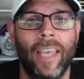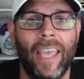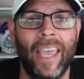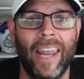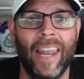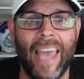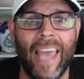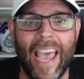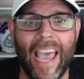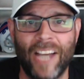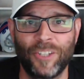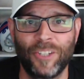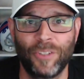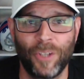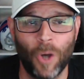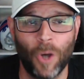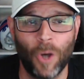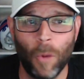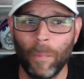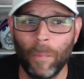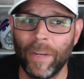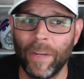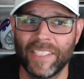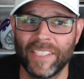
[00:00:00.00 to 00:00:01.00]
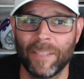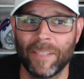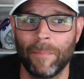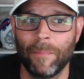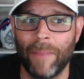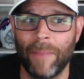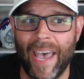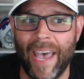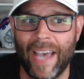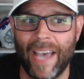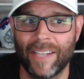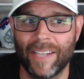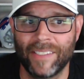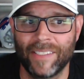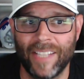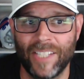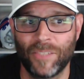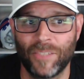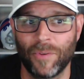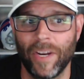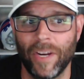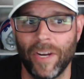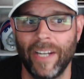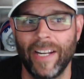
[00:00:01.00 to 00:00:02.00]
and actually opening some packs.
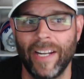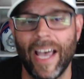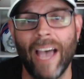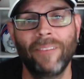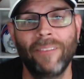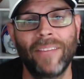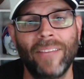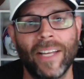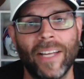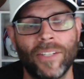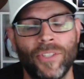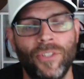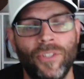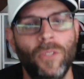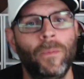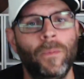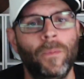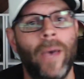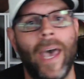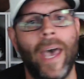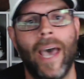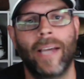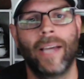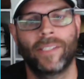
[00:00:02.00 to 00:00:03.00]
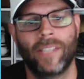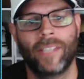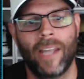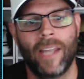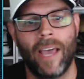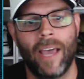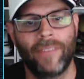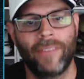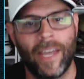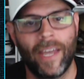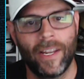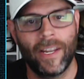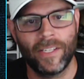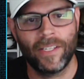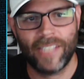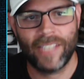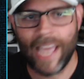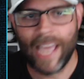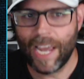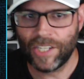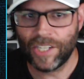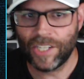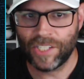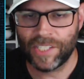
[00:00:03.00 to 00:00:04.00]
That's right, I've got two packs that I've kind of
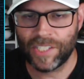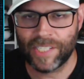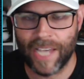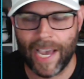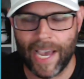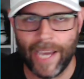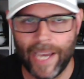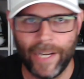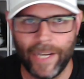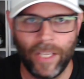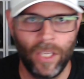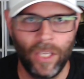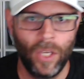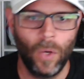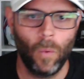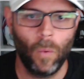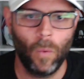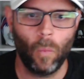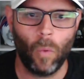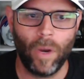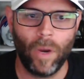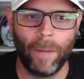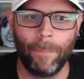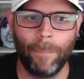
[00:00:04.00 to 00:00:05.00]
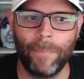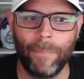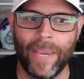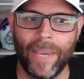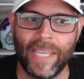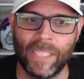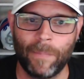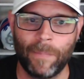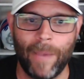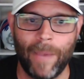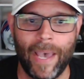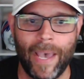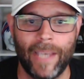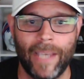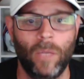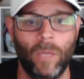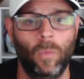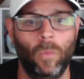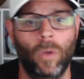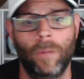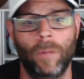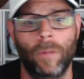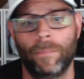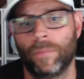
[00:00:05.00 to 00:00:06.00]
stashed aside, one base pack
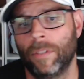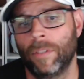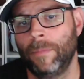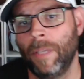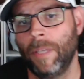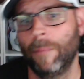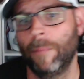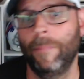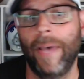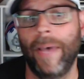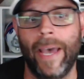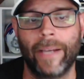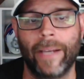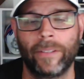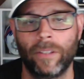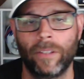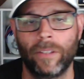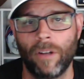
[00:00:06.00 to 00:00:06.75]
and one premium pack.